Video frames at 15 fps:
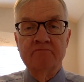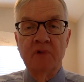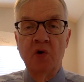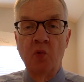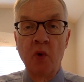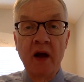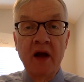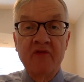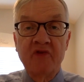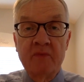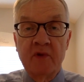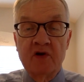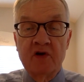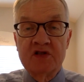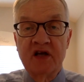away from
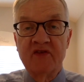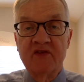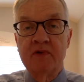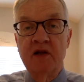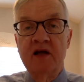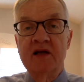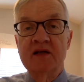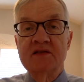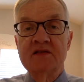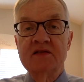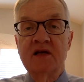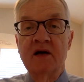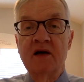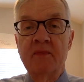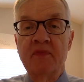their safe place,
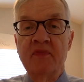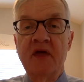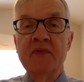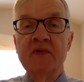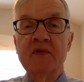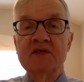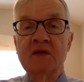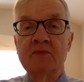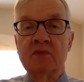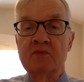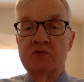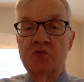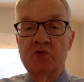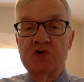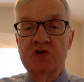then the
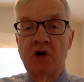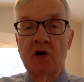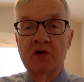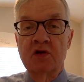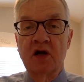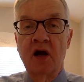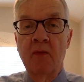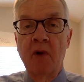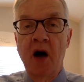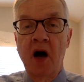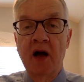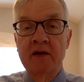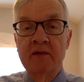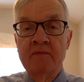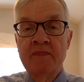symptoms would start to come on
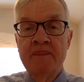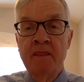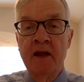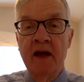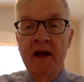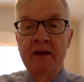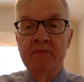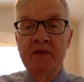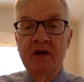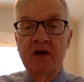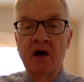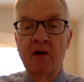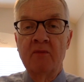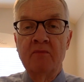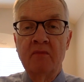and
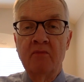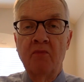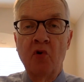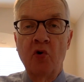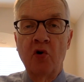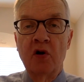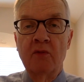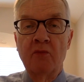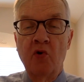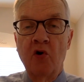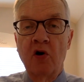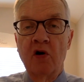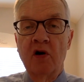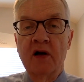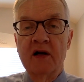become more and
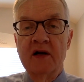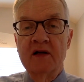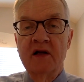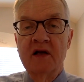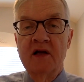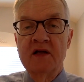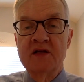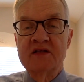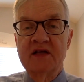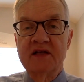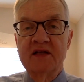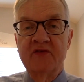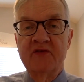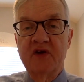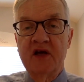more
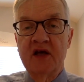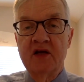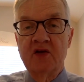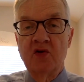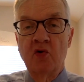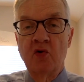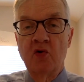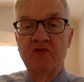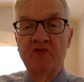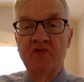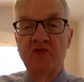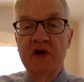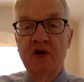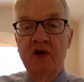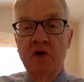significant or
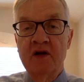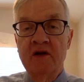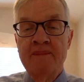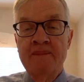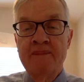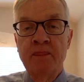frequent